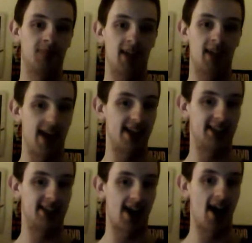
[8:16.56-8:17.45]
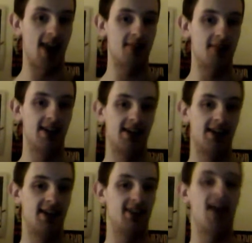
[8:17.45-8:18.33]
it is time
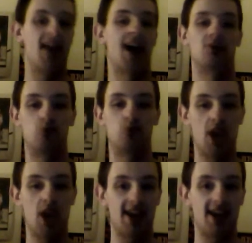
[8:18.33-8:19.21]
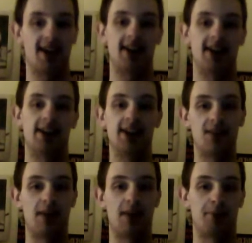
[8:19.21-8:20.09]
that we
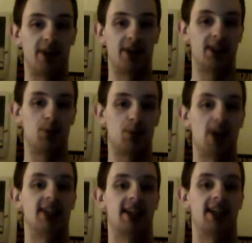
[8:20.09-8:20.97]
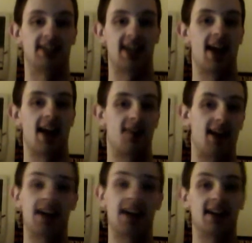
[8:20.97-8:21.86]
give up on this presidency. I
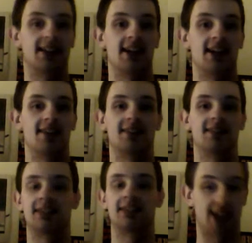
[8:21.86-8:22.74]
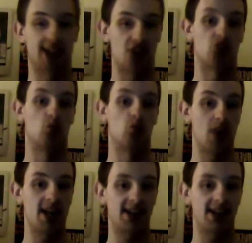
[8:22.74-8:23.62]
think it is a discussion
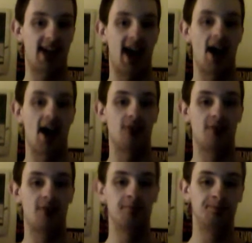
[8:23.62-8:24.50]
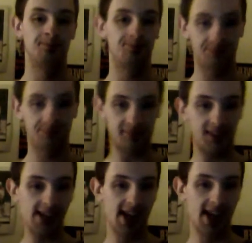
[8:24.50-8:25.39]
we need to have.
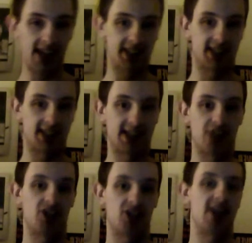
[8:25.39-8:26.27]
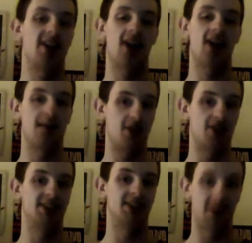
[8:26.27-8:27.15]
It is a discussion I'm
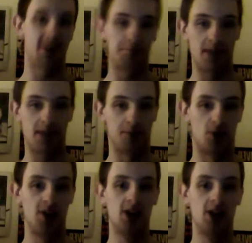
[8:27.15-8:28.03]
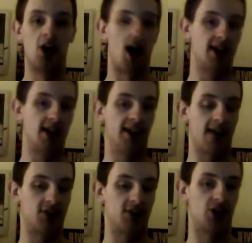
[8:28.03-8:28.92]
hearing some people on the
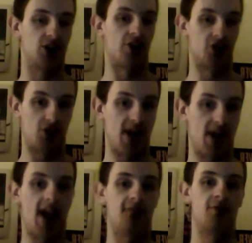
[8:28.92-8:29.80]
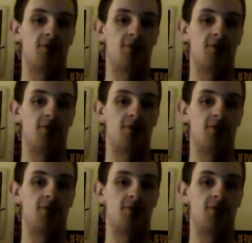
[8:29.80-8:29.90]
left starting to have.